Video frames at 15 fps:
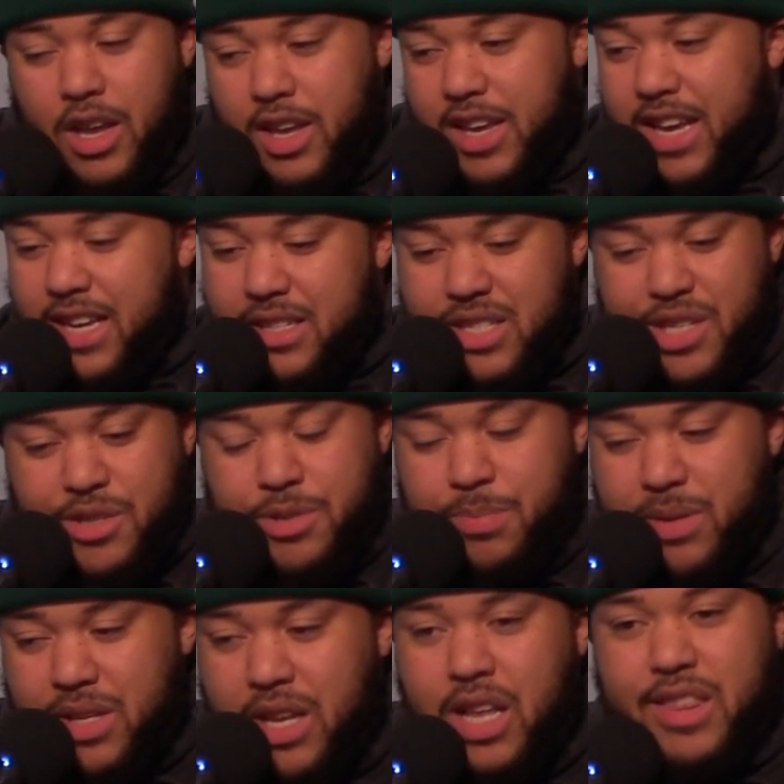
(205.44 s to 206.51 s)
Yes, there's
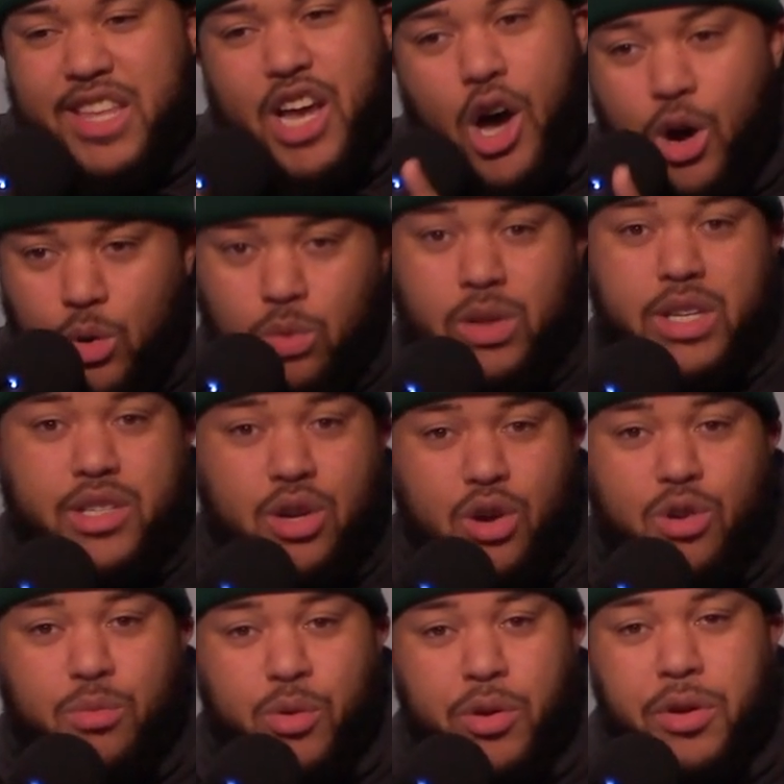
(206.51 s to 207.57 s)
been the only
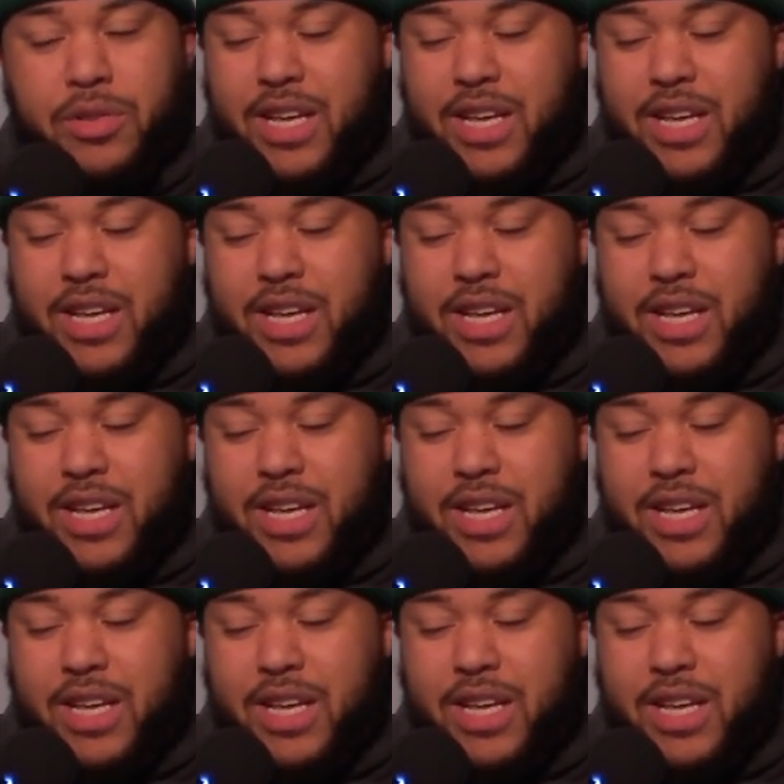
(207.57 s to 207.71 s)
turmoil.